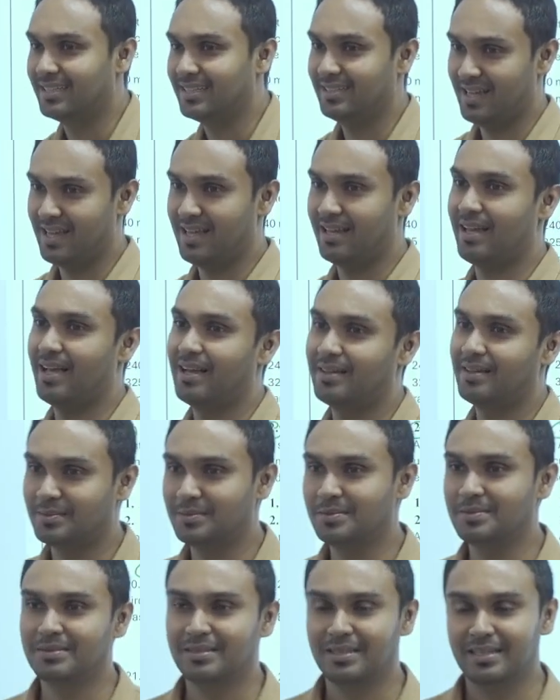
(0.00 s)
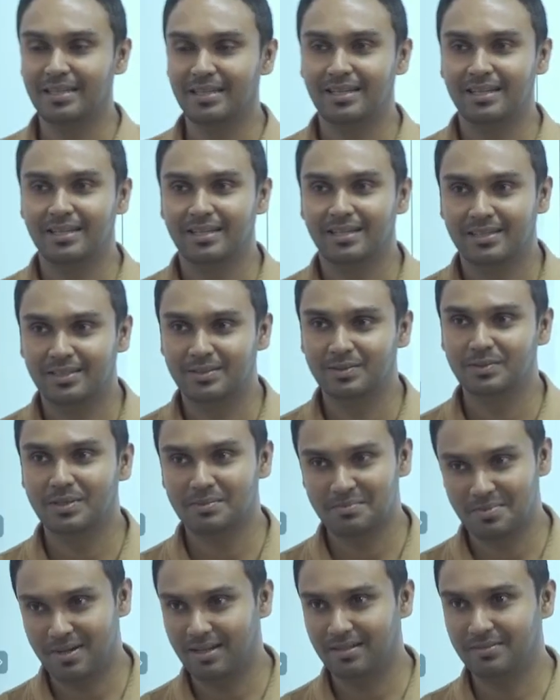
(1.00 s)
You'll have to do
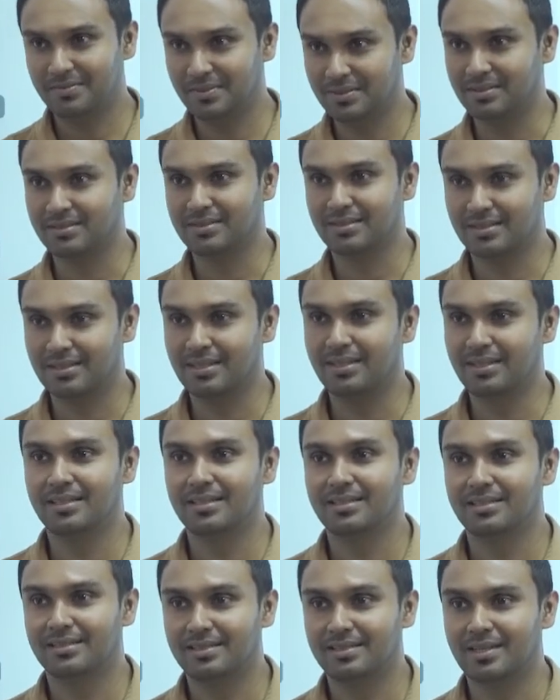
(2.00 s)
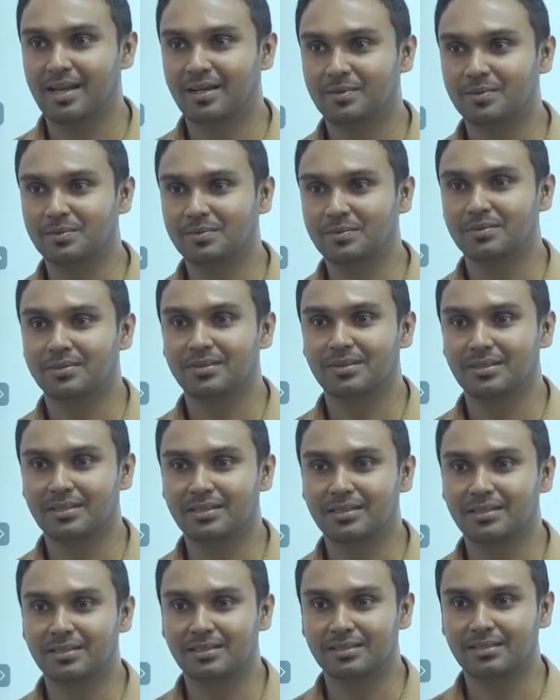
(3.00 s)
some hard works, right? You have to
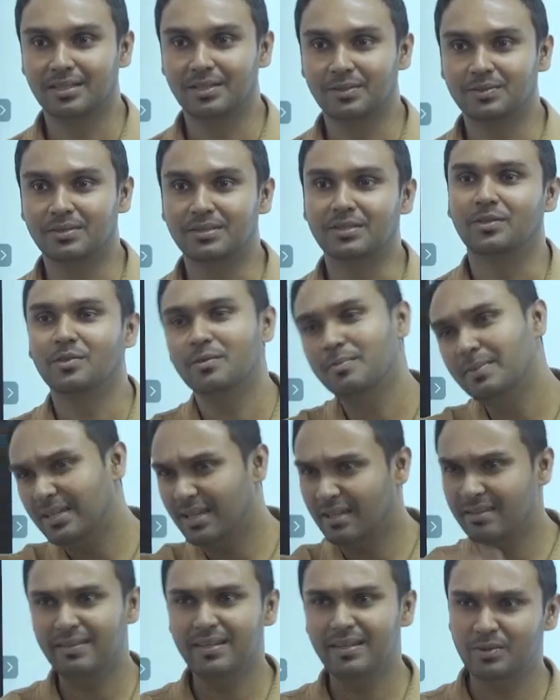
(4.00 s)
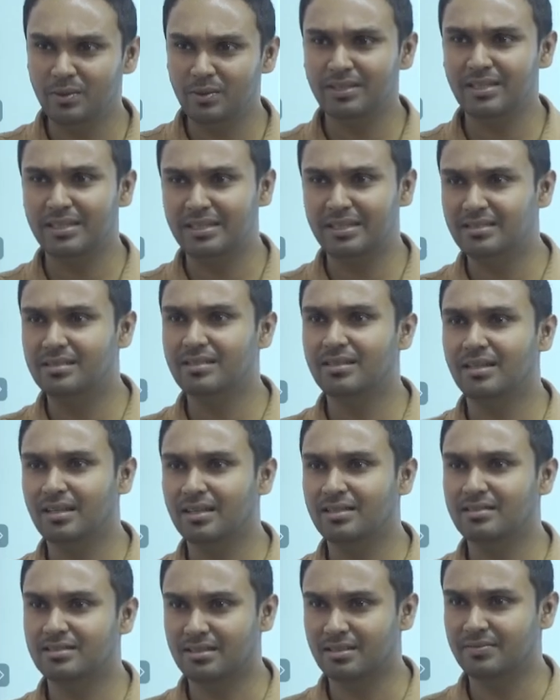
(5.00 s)
learn. You'll be anyway doing the
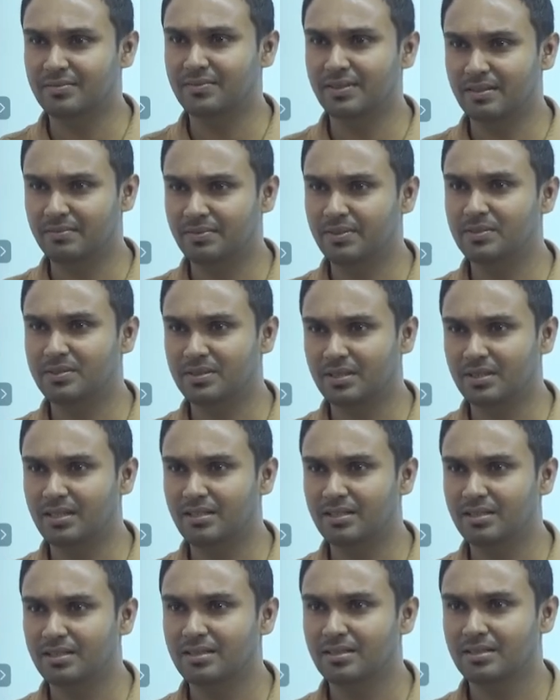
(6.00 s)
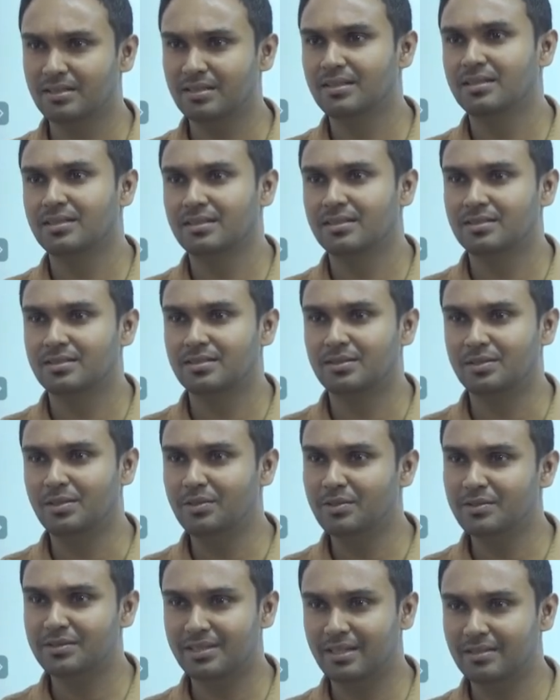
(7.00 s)
engineering stuff in the future, right? So do
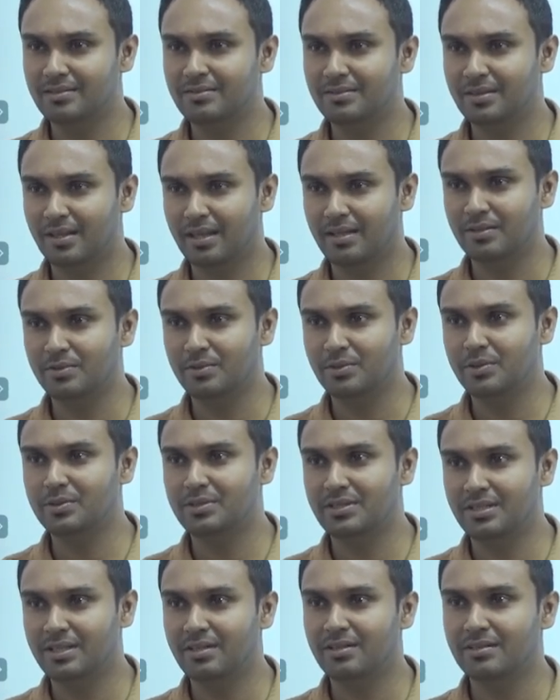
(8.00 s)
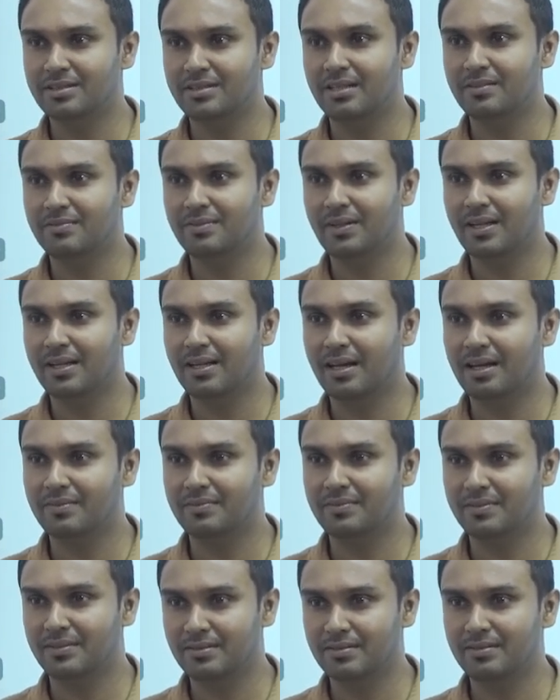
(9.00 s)
you see yourself like
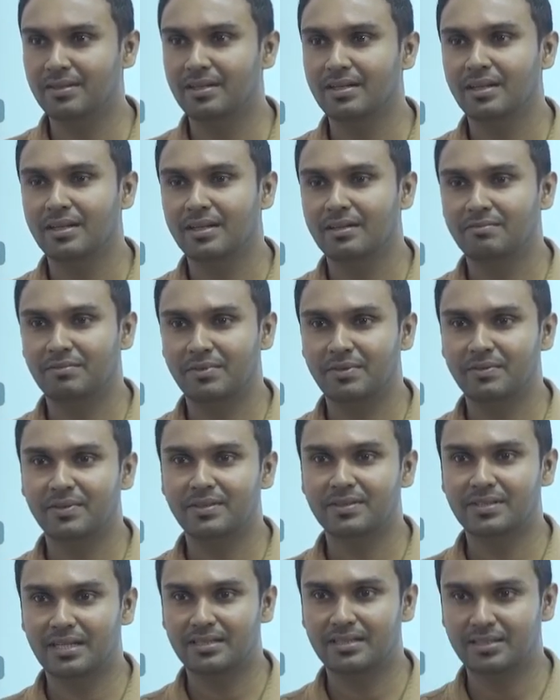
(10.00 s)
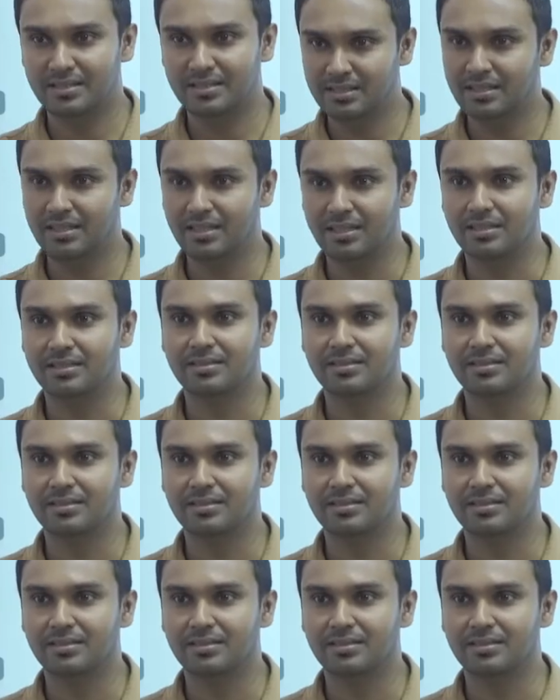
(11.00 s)
after few years as an engineer?